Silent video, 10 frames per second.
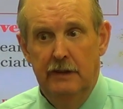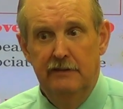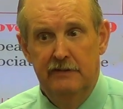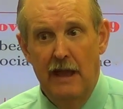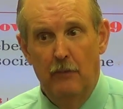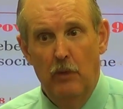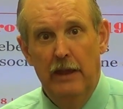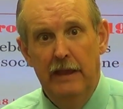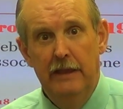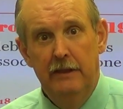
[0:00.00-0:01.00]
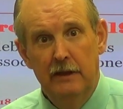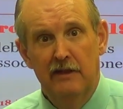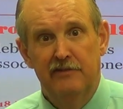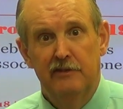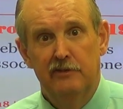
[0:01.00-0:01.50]
is that we
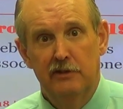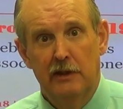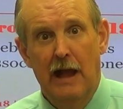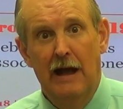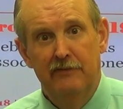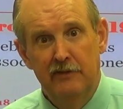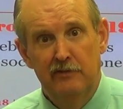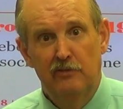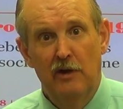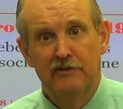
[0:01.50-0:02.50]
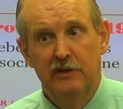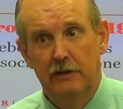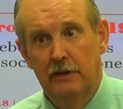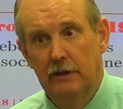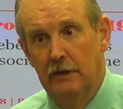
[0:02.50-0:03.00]
listen to God's instructions
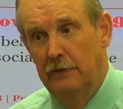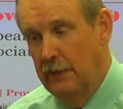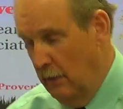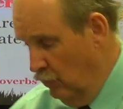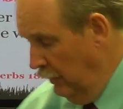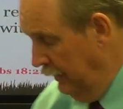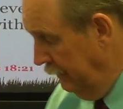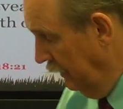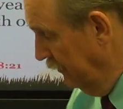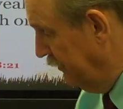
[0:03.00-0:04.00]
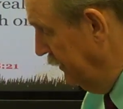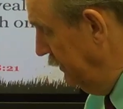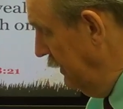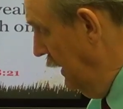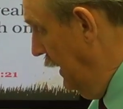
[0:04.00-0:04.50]
that we
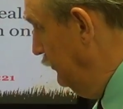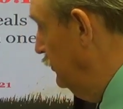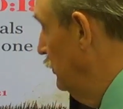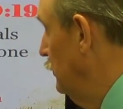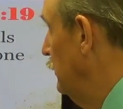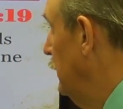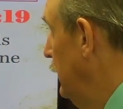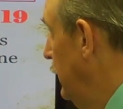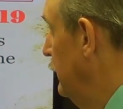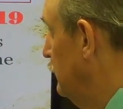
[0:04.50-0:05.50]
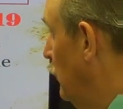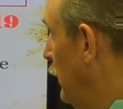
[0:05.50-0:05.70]
listen and do His